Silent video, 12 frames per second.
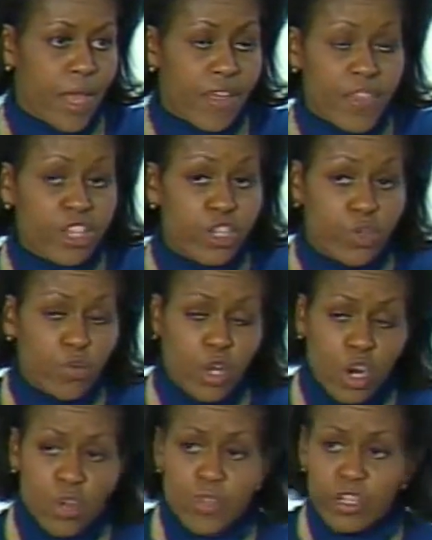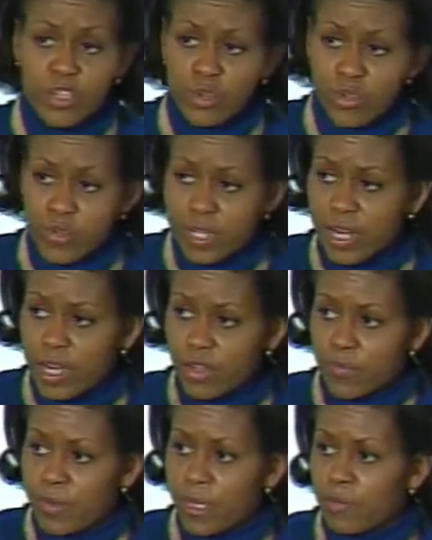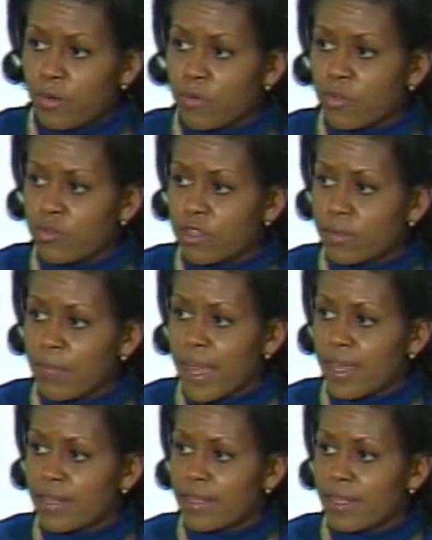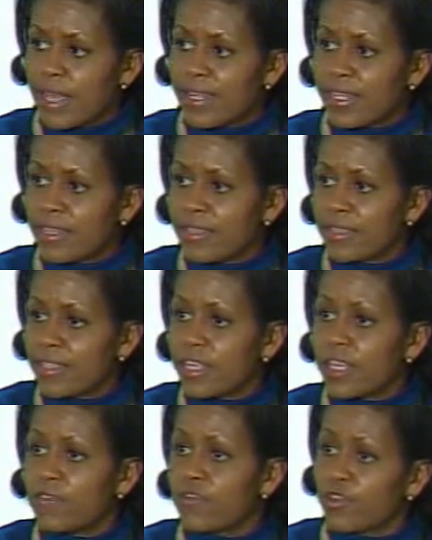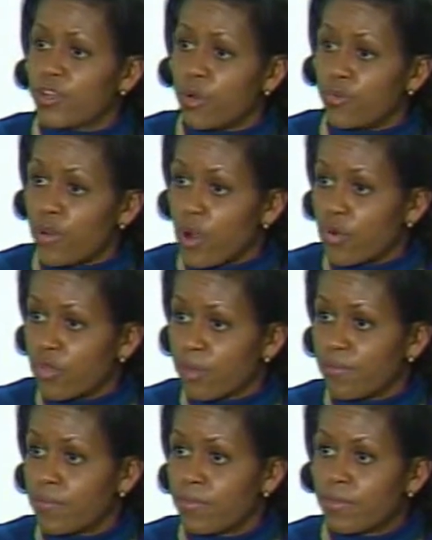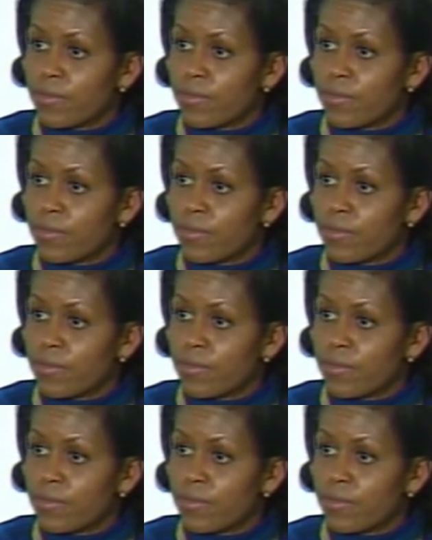And that you learn that you treat other people with respect and decency if you don't know them,